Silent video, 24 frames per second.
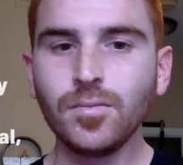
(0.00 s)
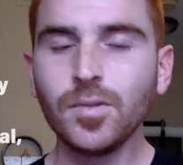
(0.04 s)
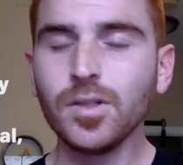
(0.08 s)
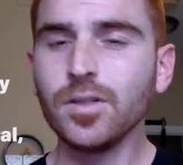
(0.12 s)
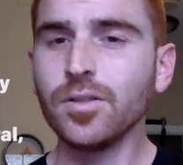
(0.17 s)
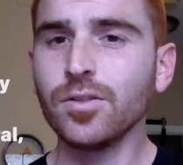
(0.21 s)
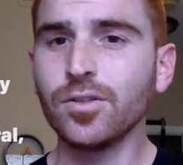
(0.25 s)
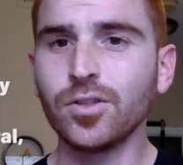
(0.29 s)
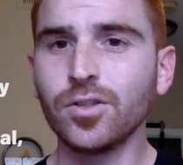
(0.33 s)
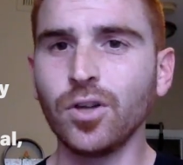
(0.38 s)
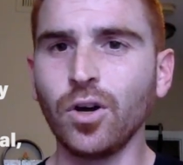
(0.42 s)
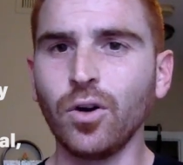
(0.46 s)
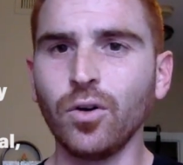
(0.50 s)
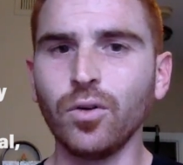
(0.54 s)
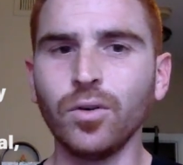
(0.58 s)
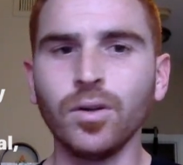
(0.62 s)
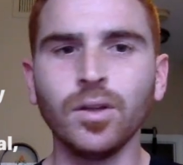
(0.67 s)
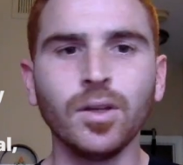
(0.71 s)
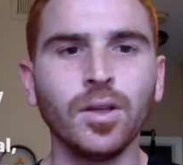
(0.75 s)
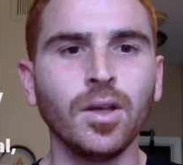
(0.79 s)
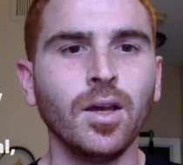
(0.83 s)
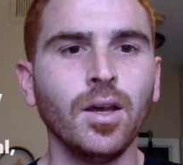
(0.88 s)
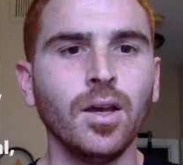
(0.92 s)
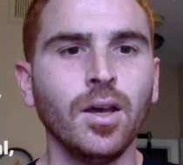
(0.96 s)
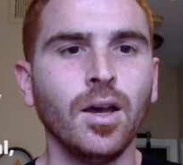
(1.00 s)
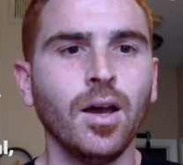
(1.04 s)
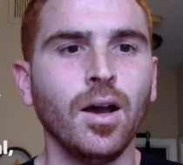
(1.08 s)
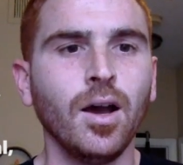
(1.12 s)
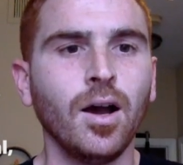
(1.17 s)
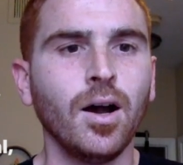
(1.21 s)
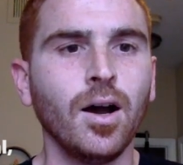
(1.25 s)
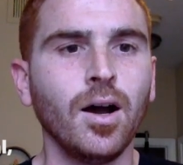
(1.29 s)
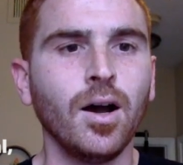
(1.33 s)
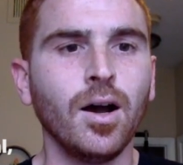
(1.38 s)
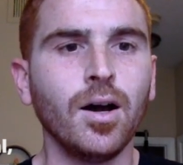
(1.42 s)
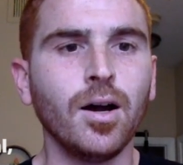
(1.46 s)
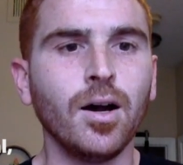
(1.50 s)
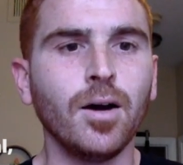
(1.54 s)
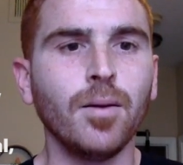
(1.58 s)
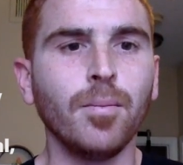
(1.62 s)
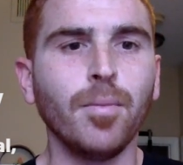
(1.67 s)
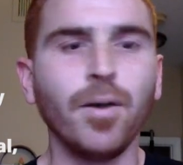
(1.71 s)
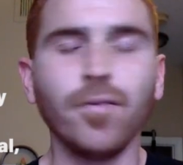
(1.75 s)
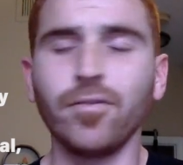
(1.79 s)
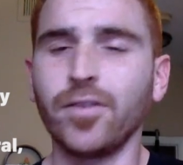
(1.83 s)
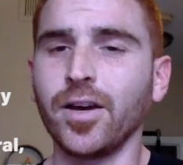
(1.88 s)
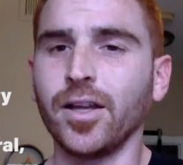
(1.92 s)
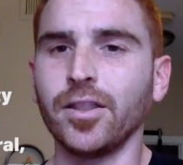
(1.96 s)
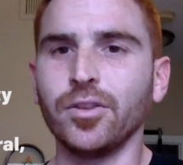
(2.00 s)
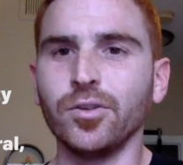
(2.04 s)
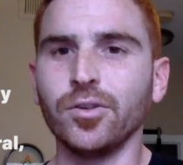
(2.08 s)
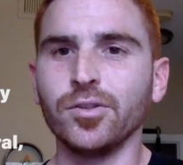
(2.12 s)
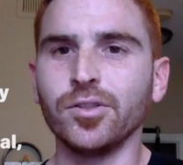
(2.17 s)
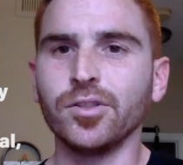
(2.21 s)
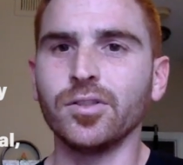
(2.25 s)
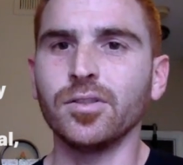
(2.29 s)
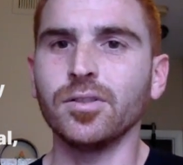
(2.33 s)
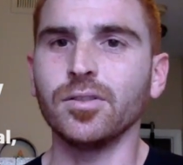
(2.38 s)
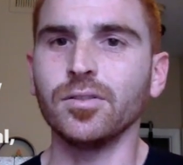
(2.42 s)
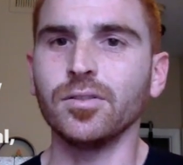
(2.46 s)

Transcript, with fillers: So um, I've got those